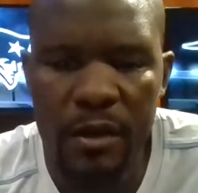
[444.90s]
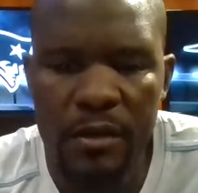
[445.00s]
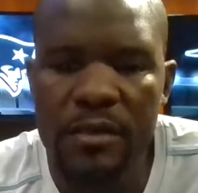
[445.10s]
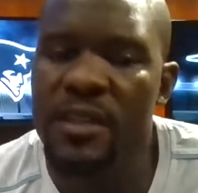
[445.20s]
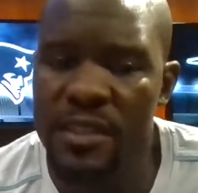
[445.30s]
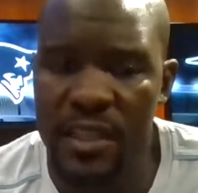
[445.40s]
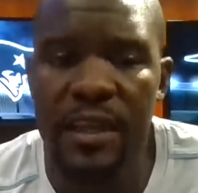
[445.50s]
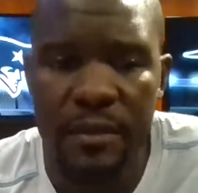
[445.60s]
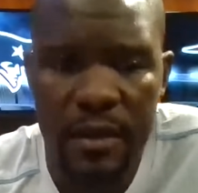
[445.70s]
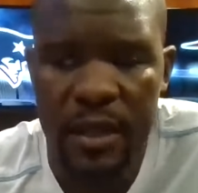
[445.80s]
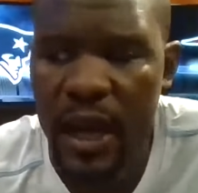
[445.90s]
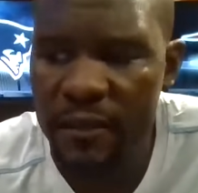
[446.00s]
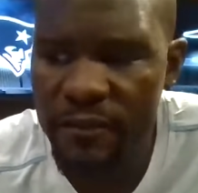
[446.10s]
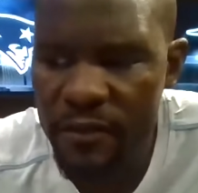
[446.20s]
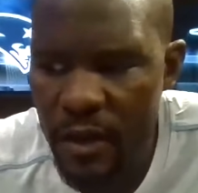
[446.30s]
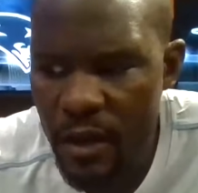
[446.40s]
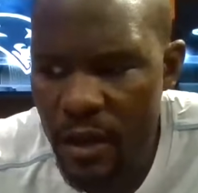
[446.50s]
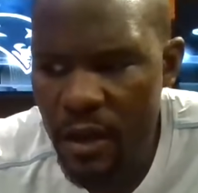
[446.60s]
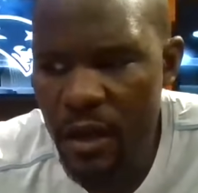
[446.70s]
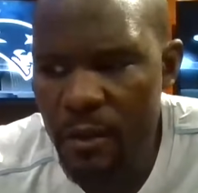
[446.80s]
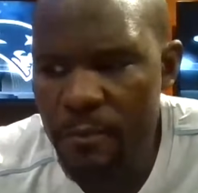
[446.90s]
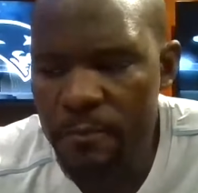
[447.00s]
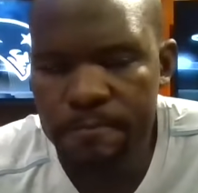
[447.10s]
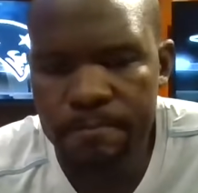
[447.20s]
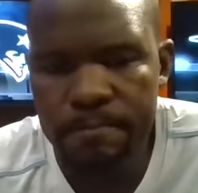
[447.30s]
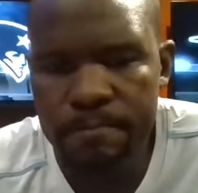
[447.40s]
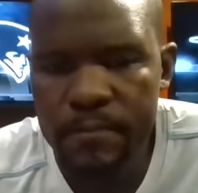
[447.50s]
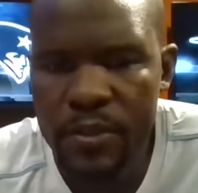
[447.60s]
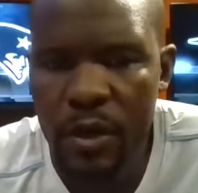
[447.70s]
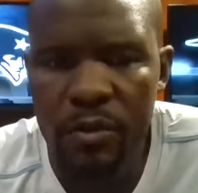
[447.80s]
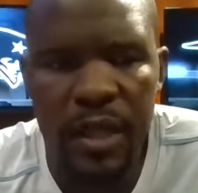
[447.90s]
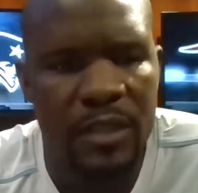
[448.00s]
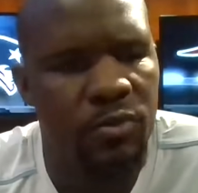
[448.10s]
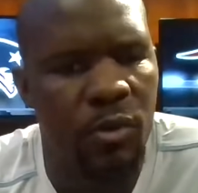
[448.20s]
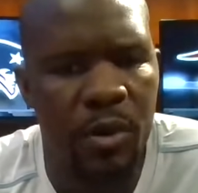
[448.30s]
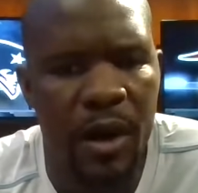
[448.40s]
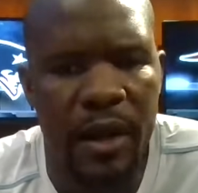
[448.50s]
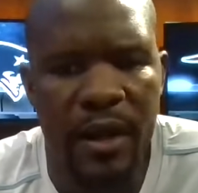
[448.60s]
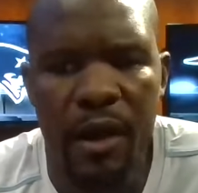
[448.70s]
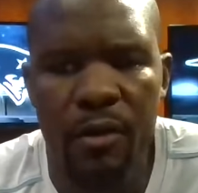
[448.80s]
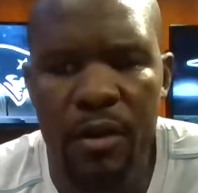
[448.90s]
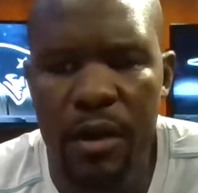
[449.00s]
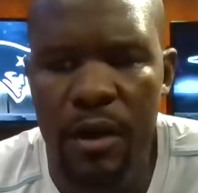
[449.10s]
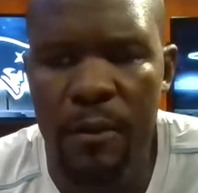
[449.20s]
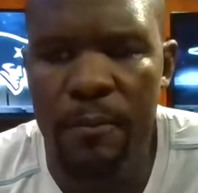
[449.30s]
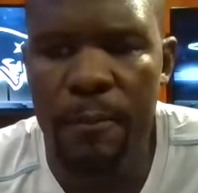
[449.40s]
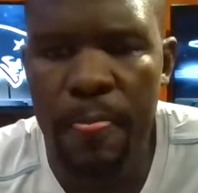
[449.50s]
succeed in life. So that's where we're at now.